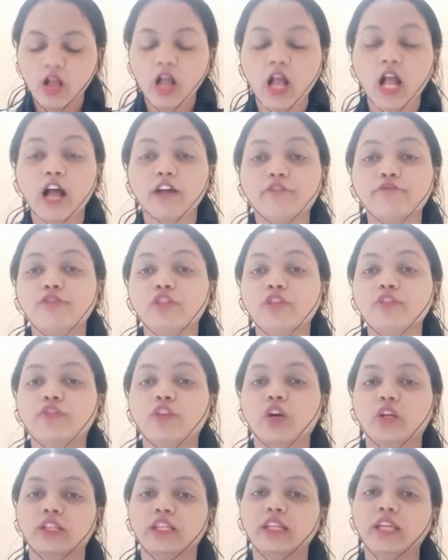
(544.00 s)
harmful
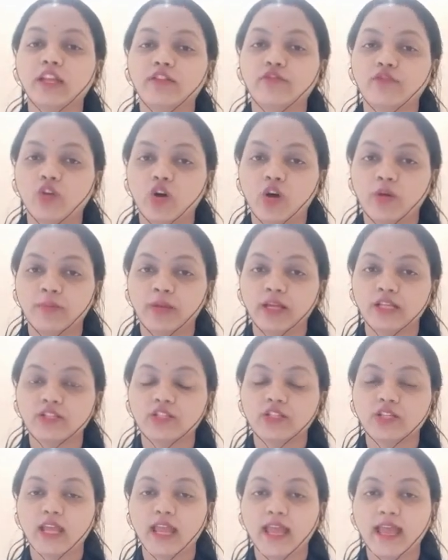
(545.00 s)
for the
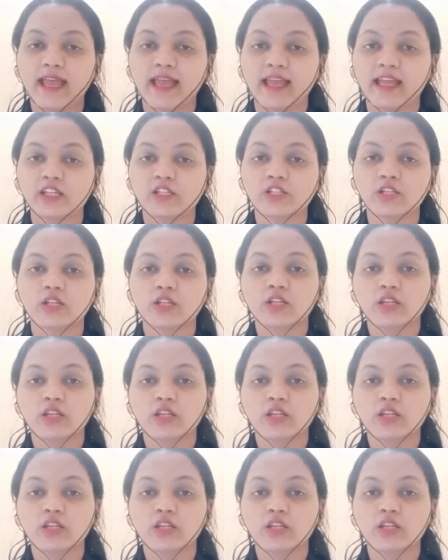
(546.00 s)
environment, and